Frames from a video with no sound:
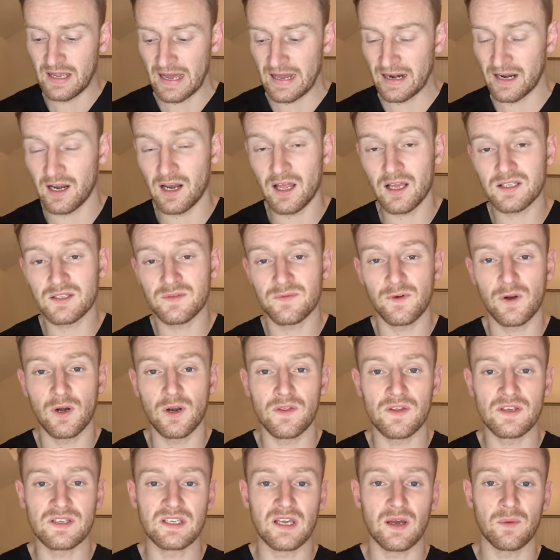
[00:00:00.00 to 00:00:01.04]
And I like to
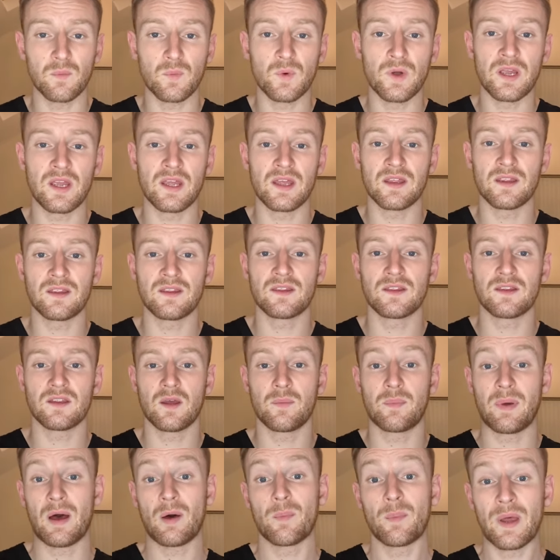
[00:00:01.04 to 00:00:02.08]
follow this up with
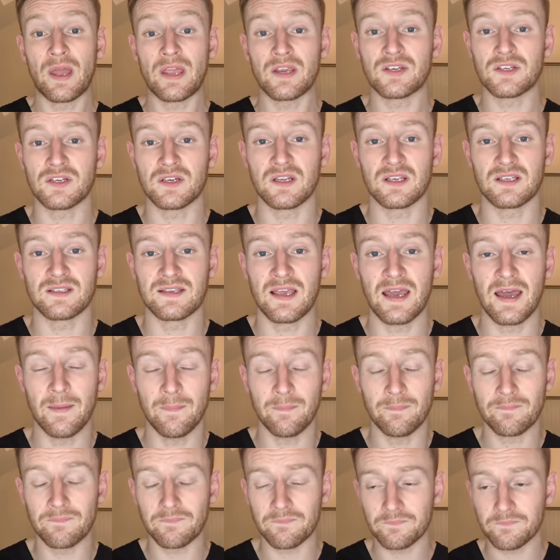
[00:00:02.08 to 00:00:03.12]
a palpation
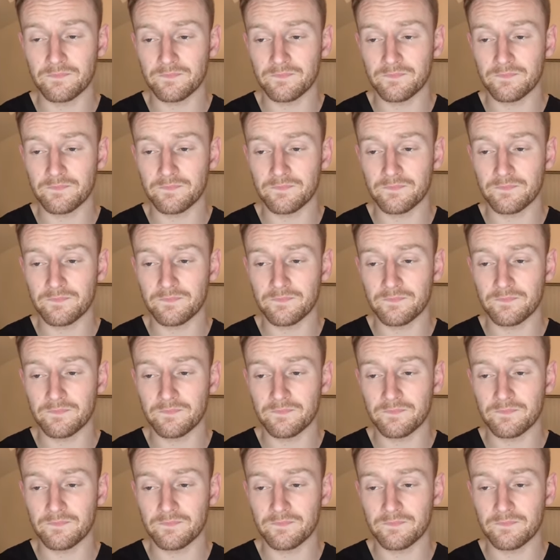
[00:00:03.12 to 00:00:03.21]
exam